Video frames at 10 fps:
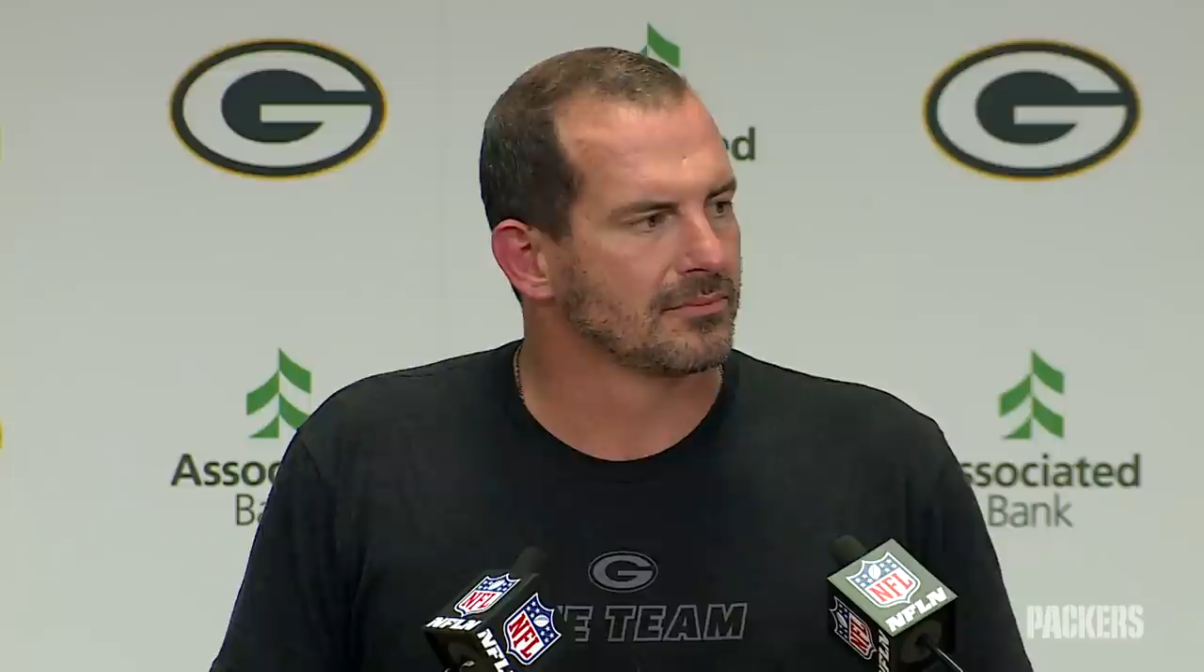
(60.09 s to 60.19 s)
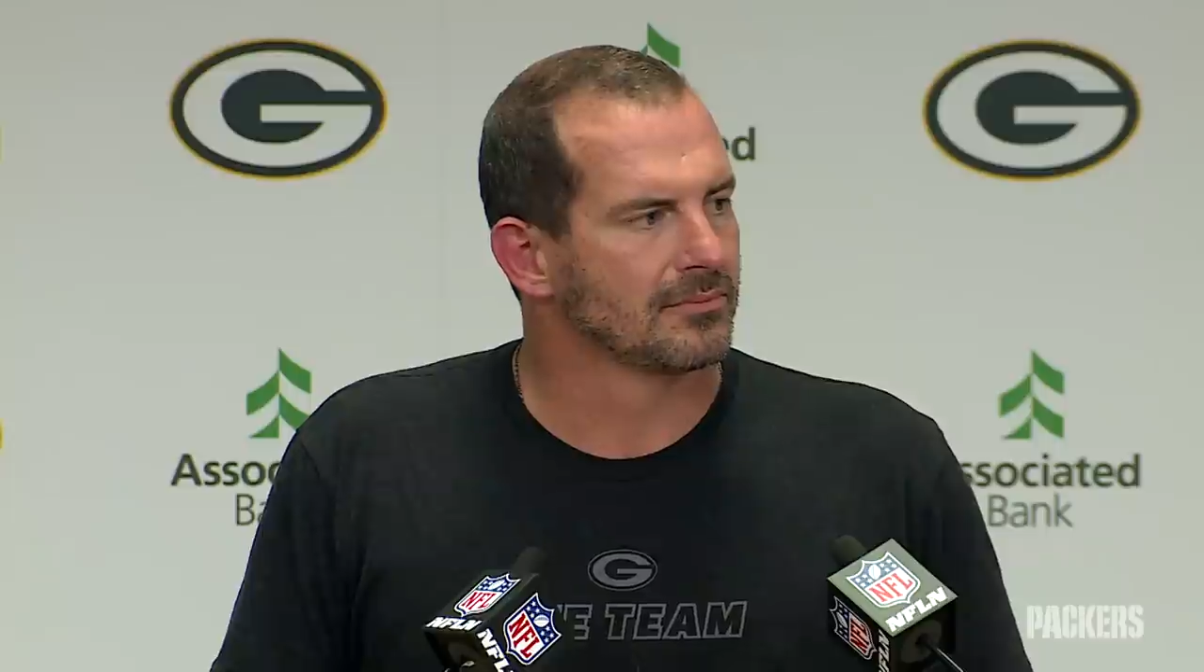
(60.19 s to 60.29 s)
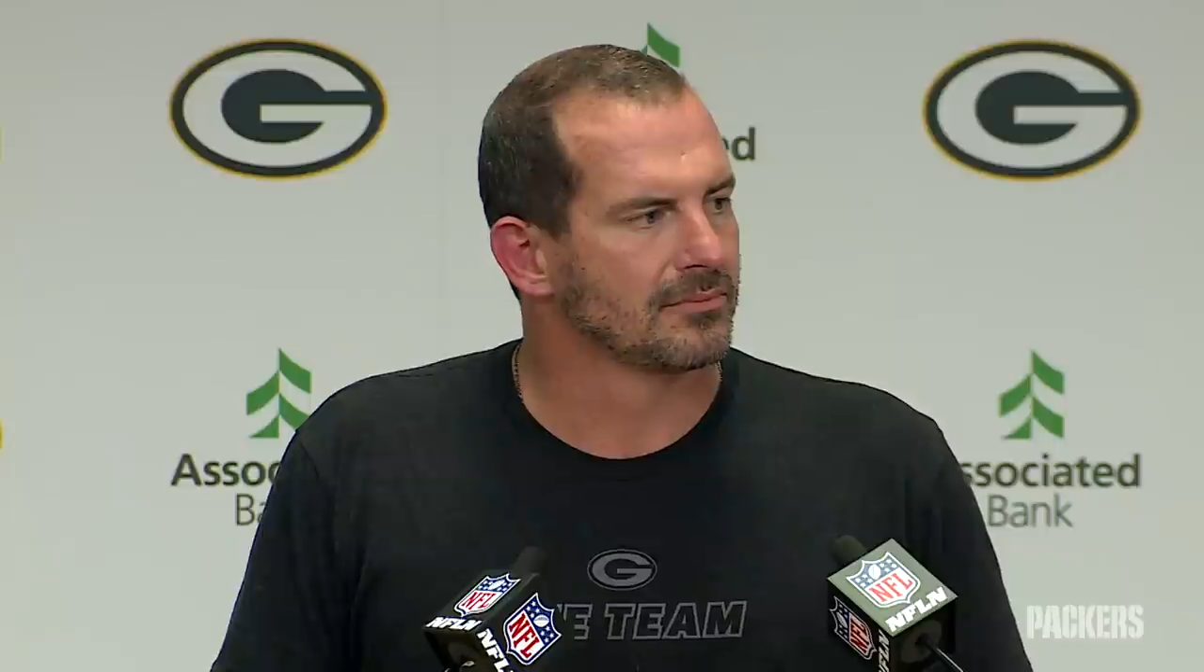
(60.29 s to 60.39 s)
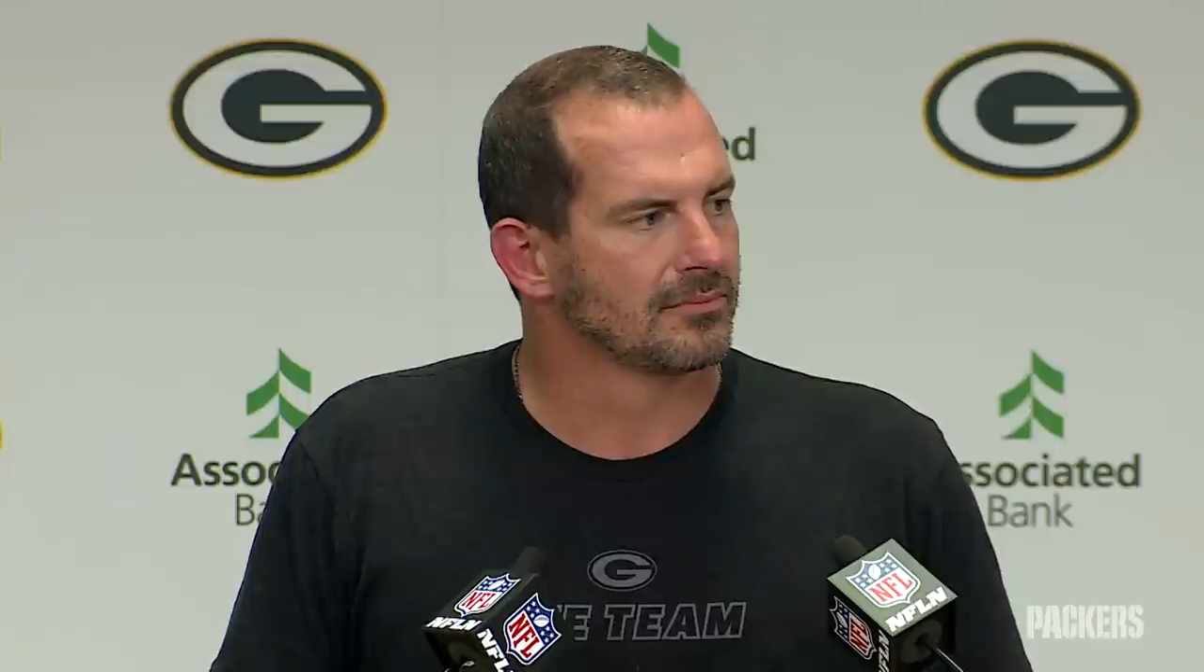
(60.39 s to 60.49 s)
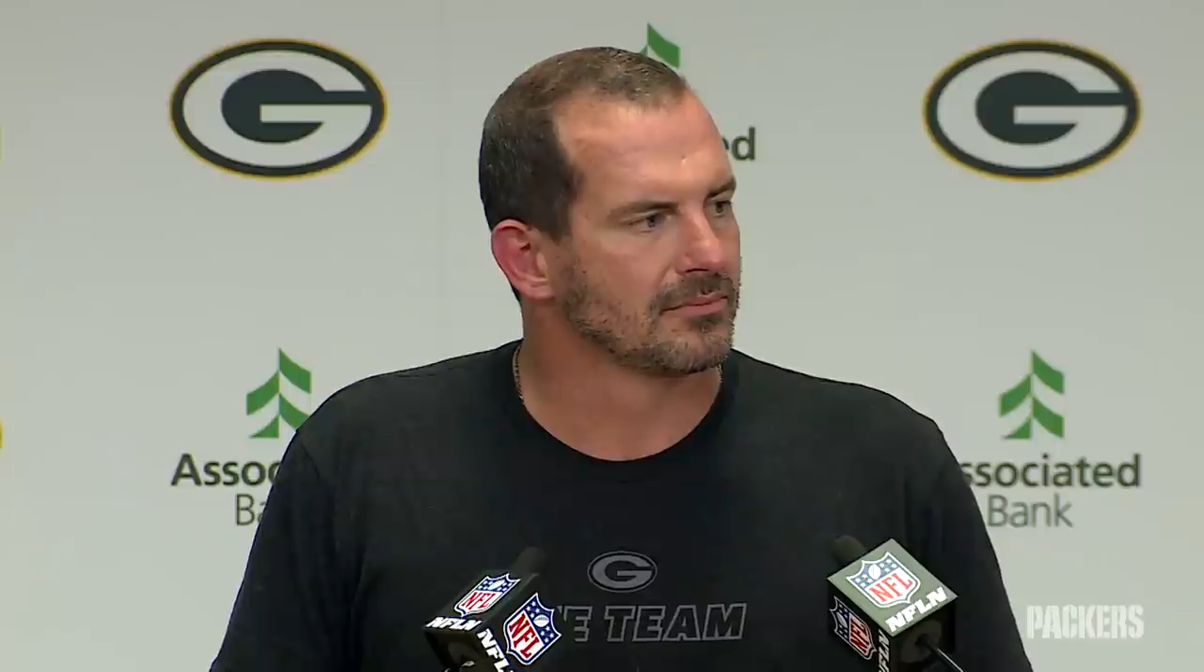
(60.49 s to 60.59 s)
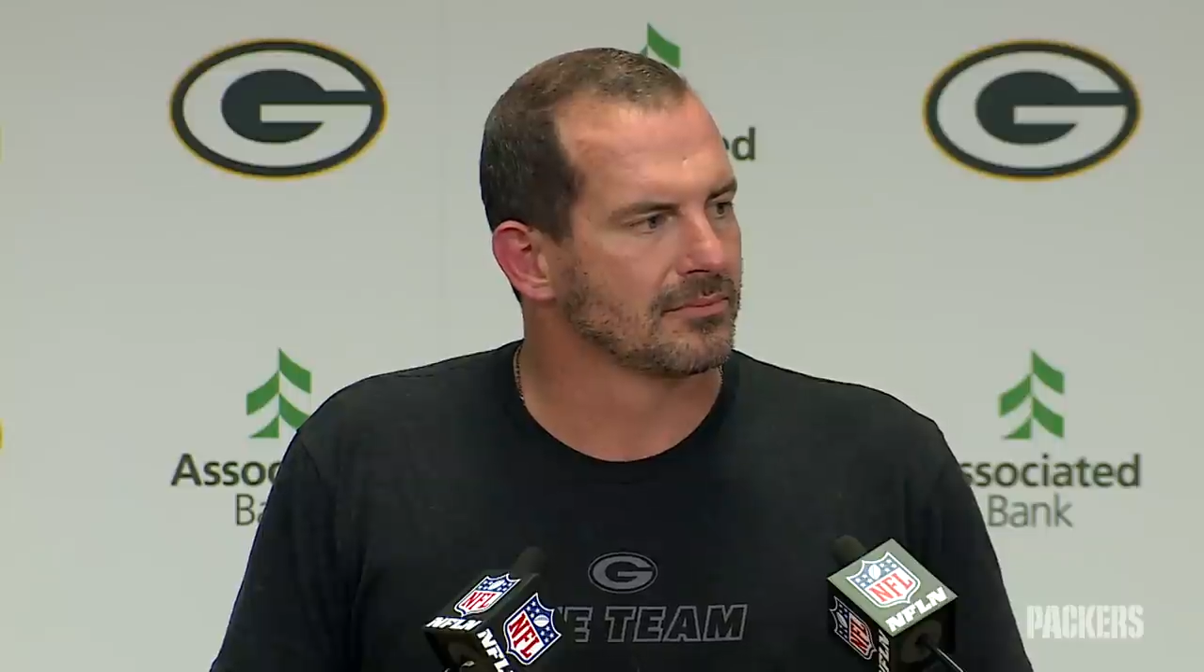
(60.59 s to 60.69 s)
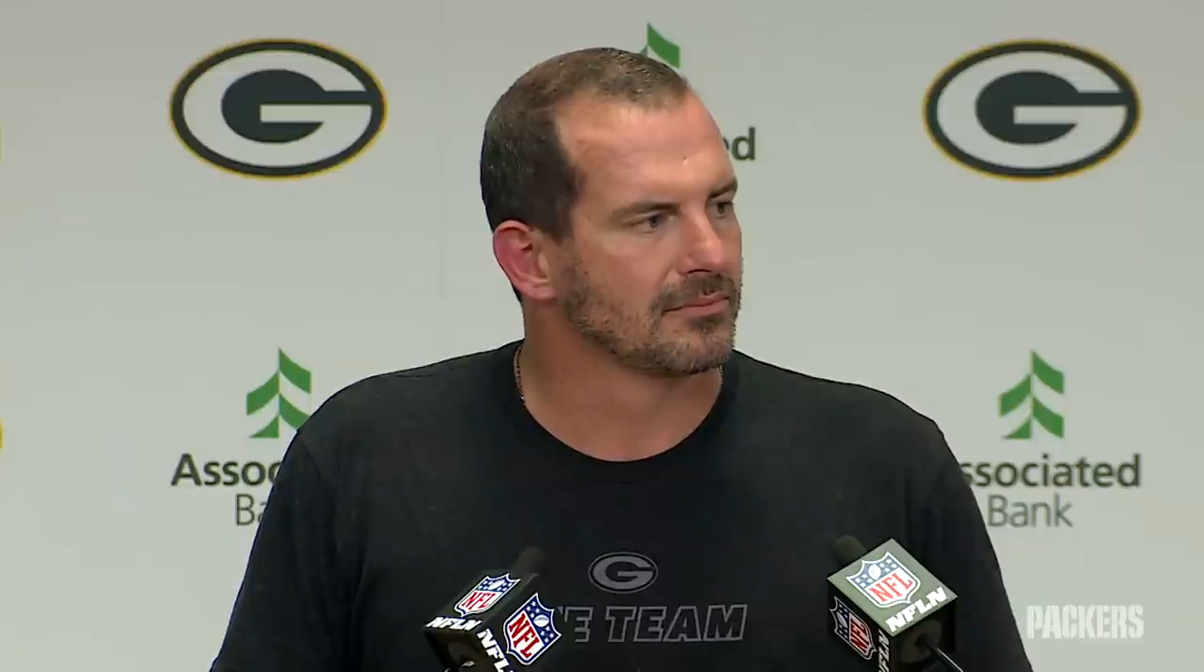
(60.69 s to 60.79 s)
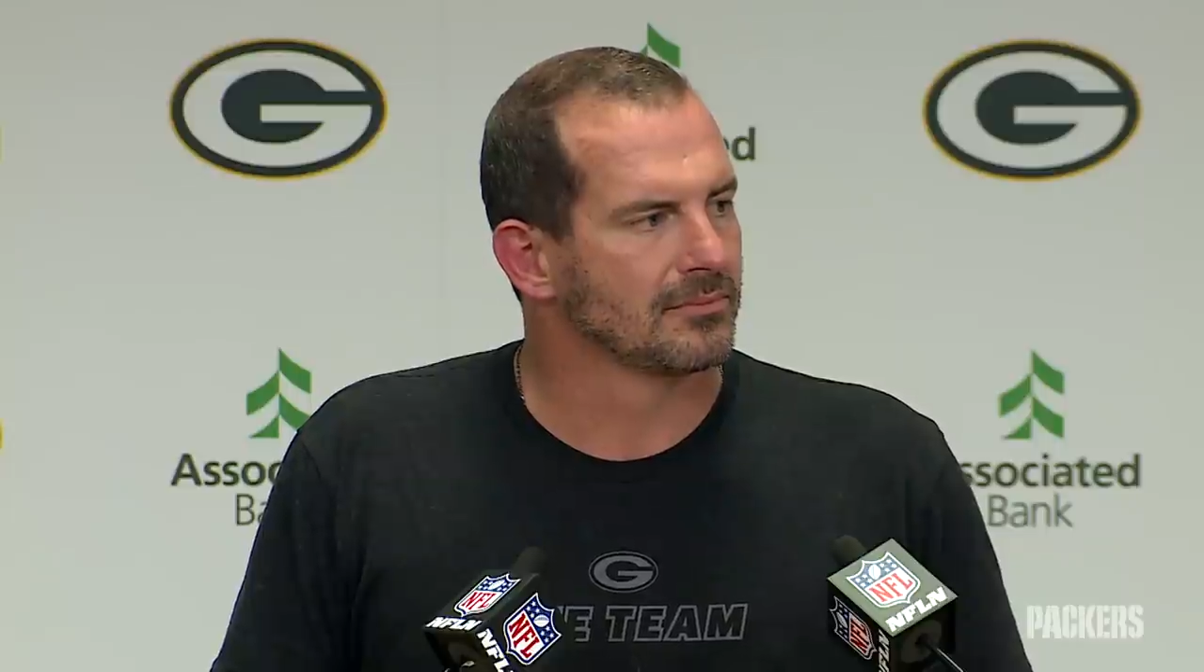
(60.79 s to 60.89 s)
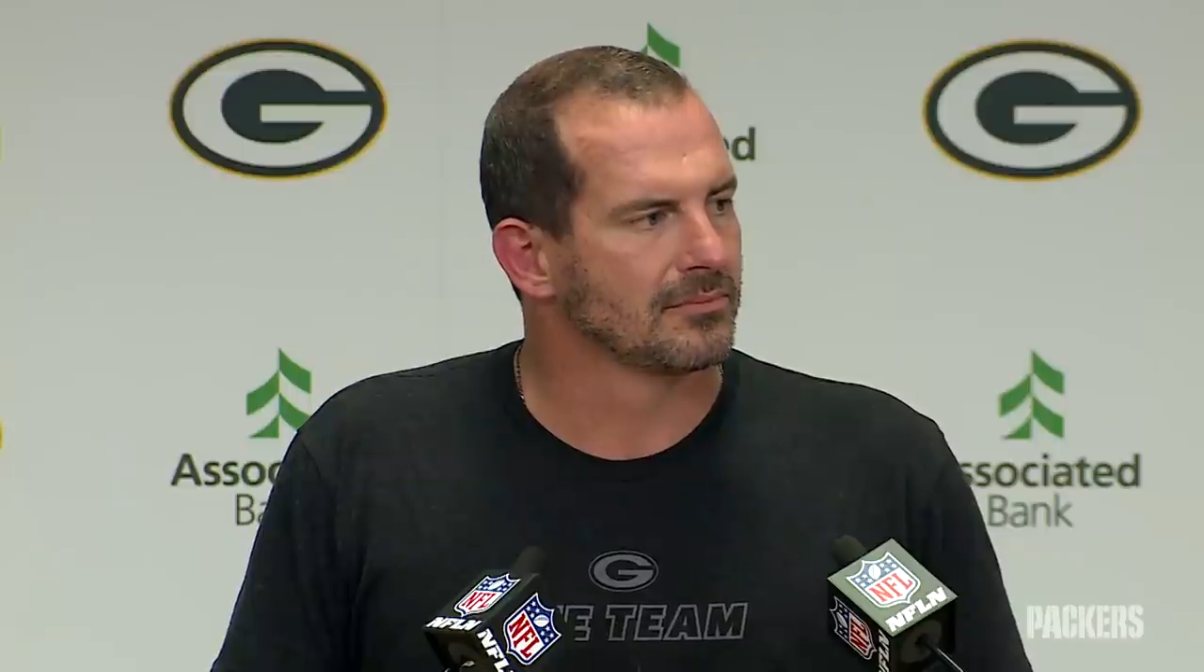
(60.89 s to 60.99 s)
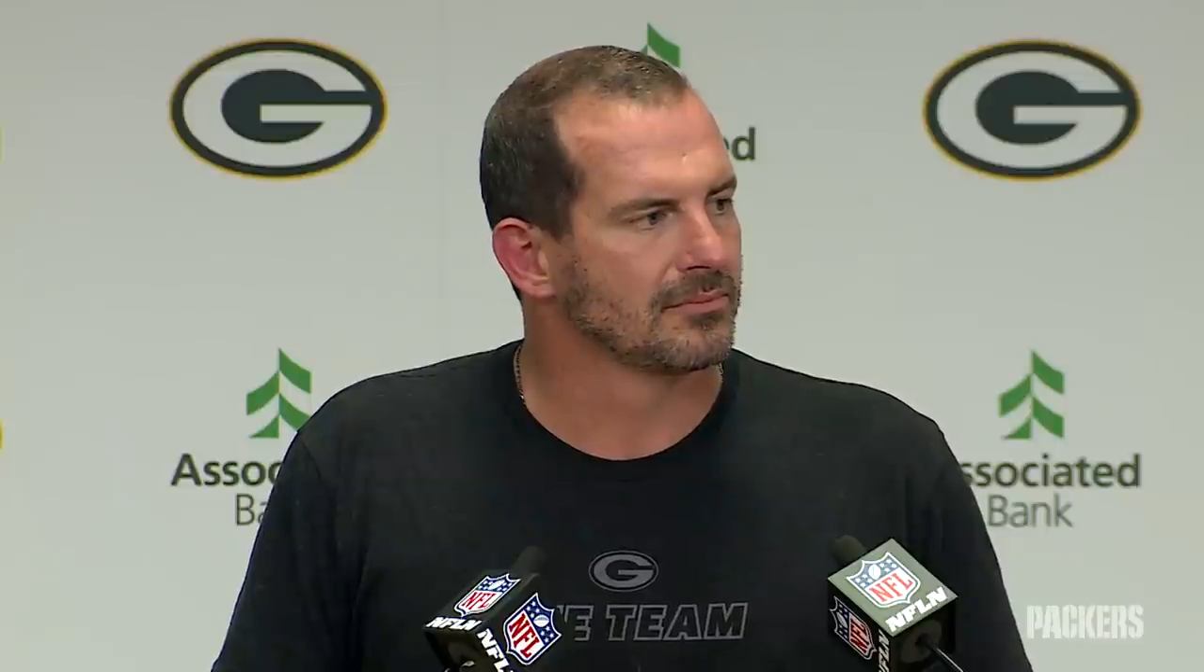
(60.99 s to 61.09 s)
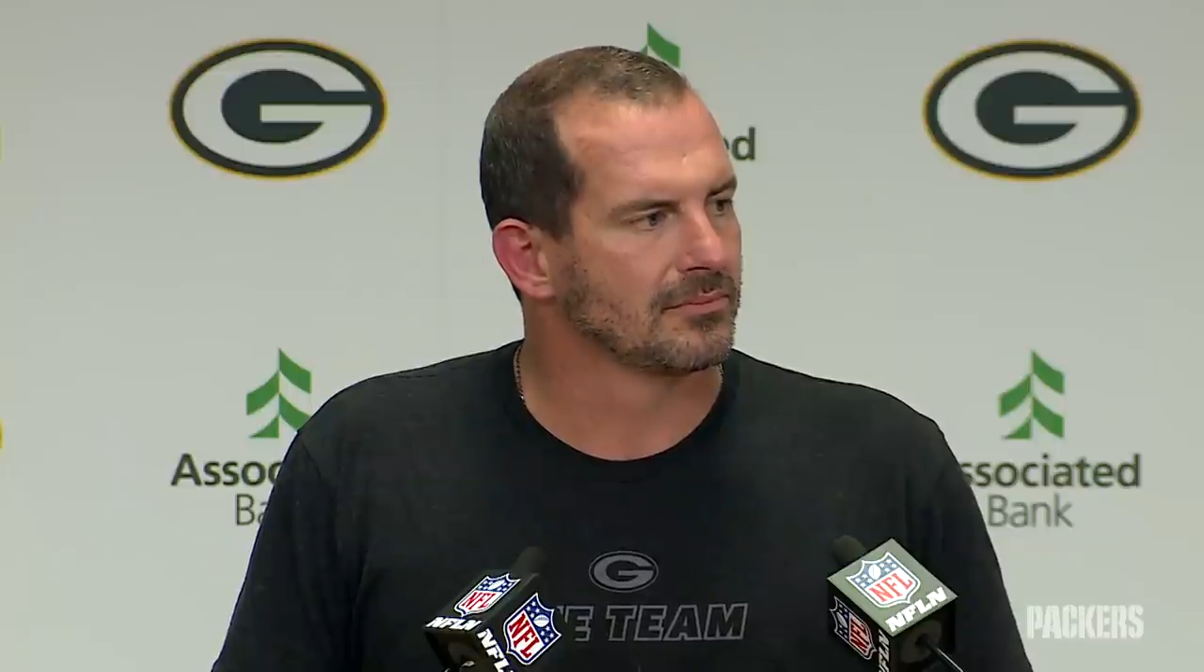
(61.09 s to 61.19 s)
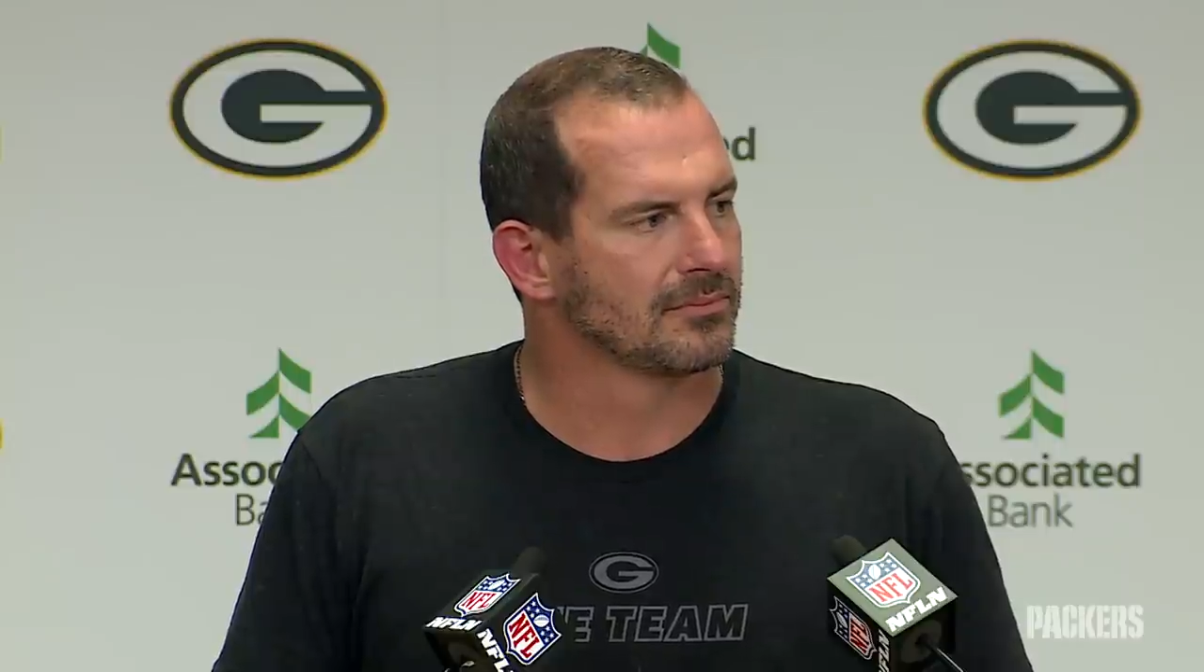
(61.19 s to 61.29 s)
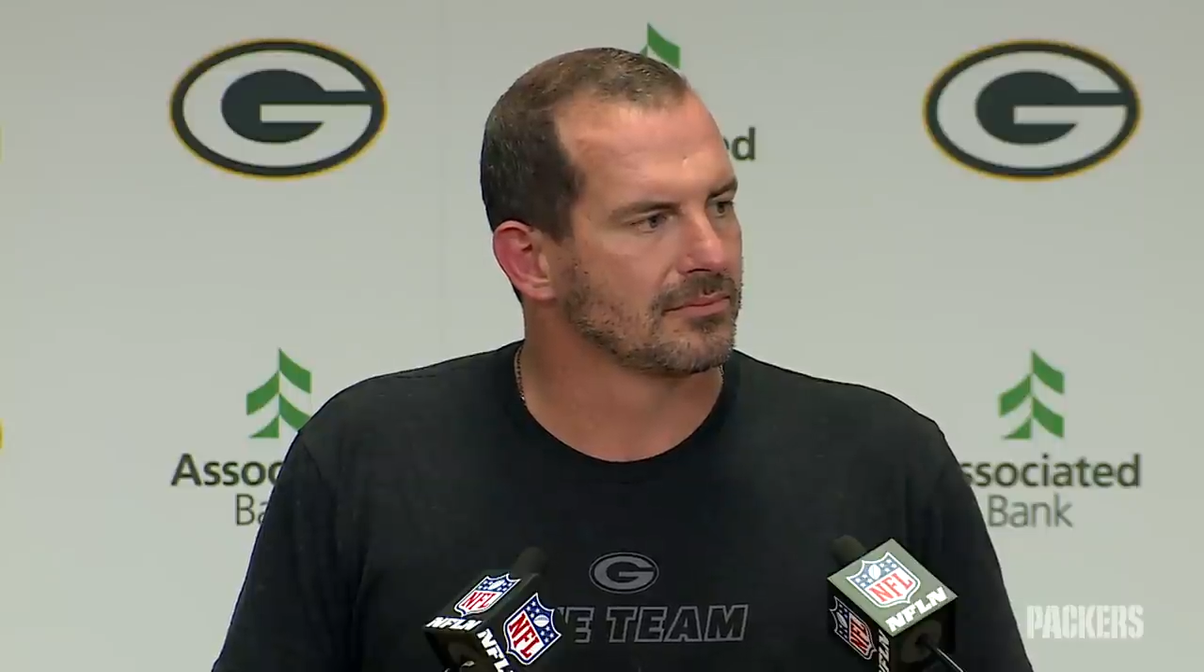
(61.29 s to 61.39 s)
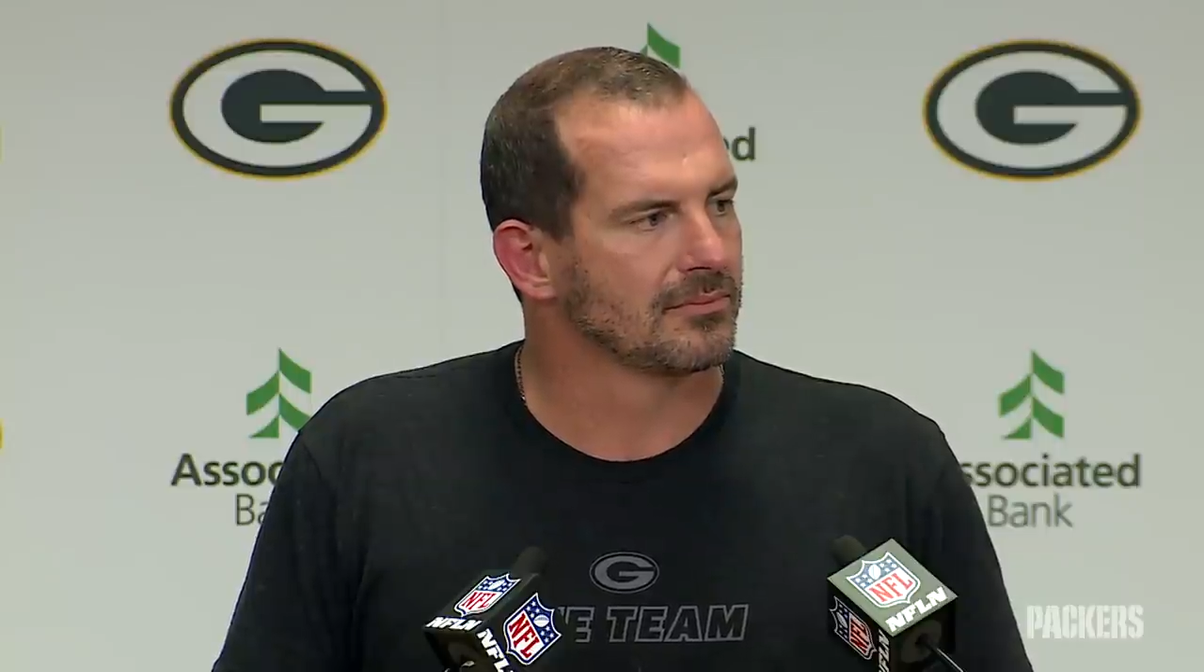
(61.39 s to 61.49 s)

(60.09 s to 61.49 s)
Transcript: if he can play and he